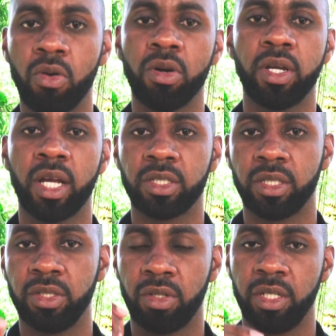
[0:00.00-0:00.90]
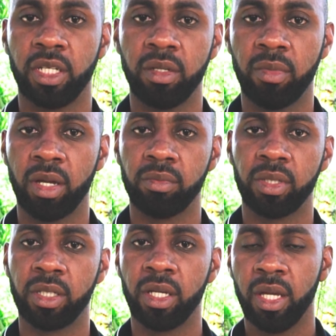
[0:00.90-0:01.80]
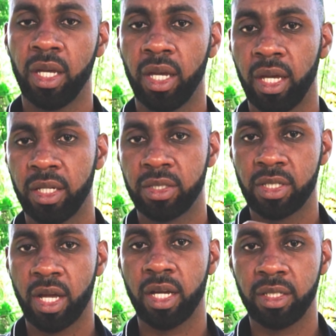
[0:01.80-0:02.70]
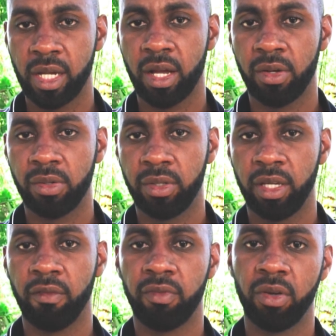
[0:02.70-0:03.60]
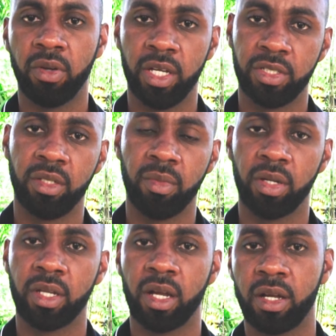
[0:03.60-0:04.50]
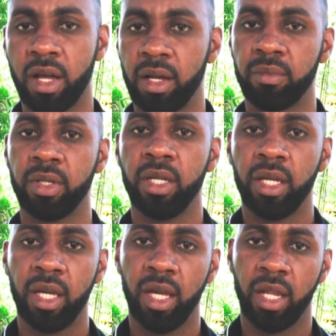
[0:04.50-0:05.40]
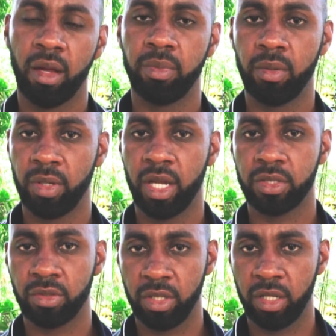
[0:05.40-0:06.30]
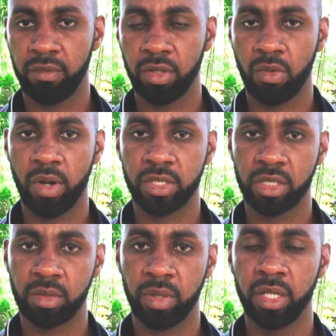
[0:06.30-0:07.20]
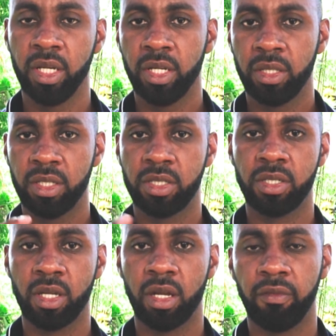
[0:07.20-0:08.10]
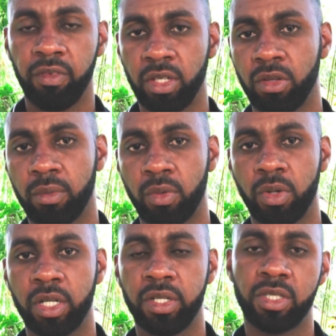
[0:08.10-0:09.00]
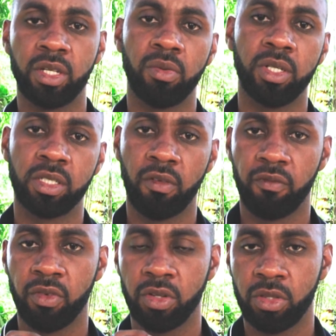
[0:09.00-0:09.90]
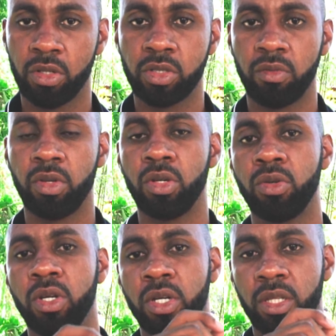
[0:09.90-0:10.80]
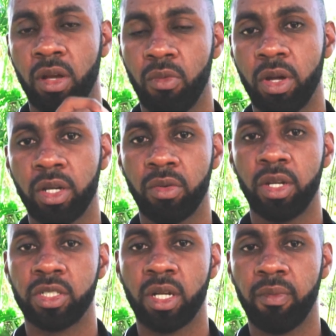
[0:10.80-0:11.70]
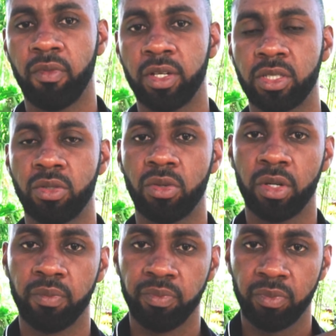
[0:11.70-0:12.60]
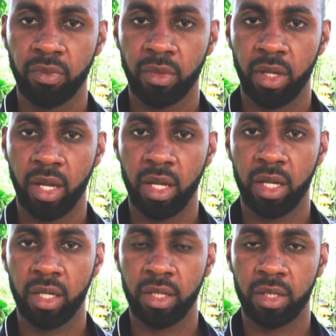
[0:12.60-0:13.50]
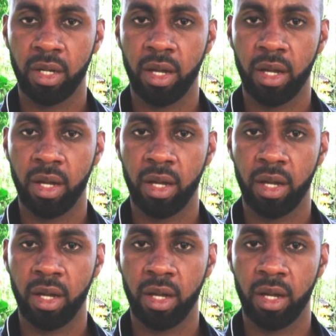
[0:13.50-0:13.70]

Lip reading: or actually you can email me at toddowellinfo@gmail.com, and I'll be able to answer any of your questions. But this is video number 1 in the series for those of you that want to create a Shopify store, and